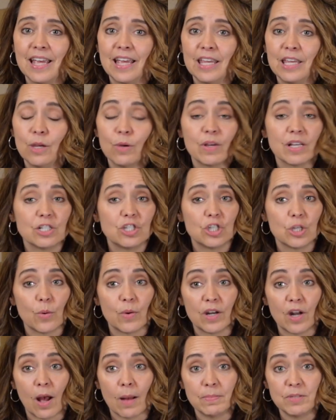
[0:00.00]
You could show
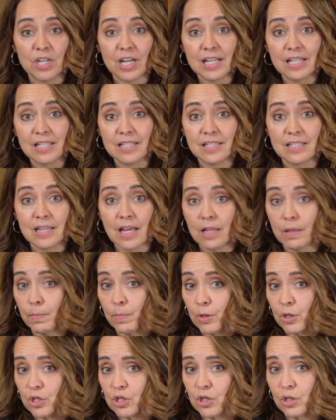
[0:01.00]
an object, tell a
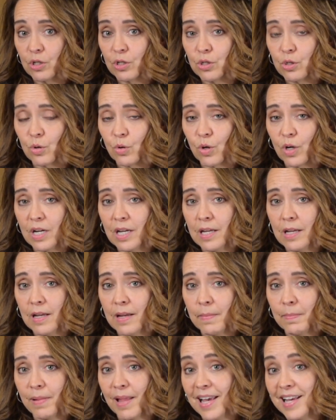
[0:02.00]
personal story,
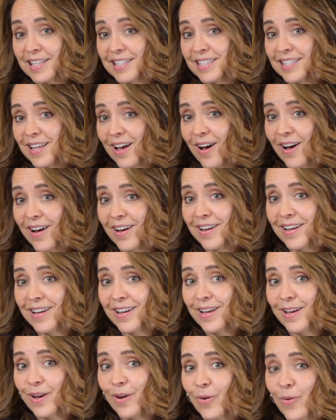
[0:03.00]
play a song,
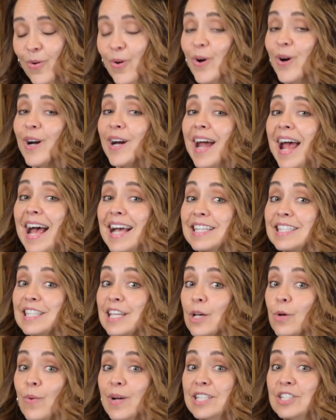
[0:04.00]
or ask
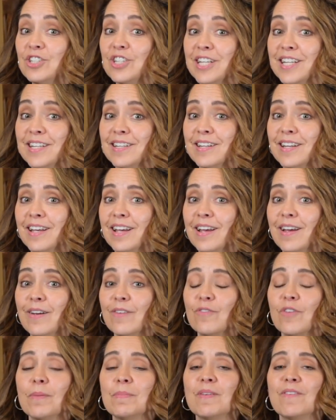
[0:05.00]
a question.
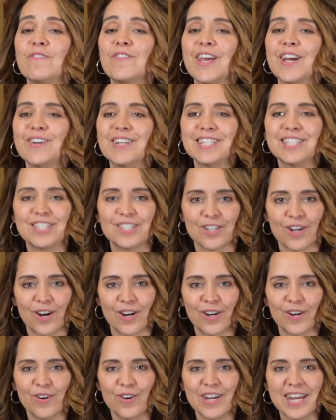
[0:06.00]
From the very
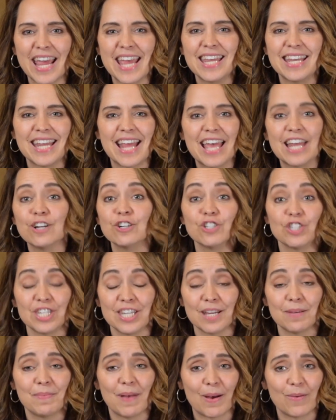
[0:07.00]
start, create
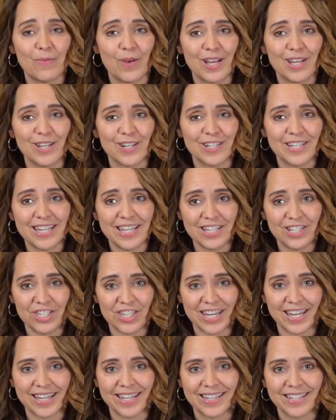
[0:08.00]
energy about what you're
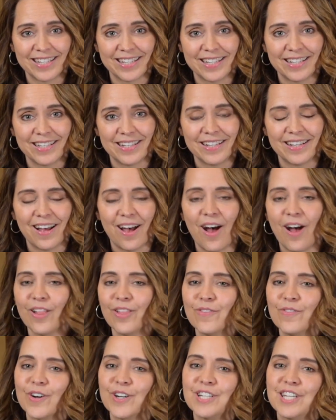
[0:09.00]
teaching. All
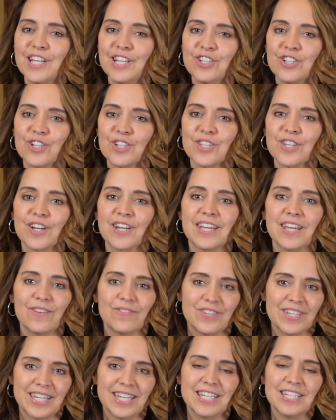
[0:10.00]
of our teachers are
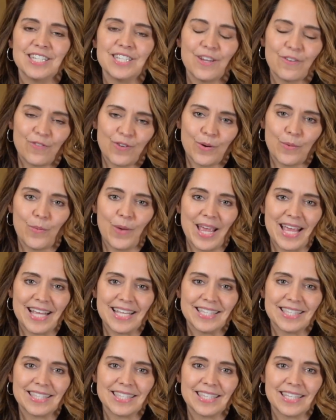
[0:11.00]
gifted in different ways.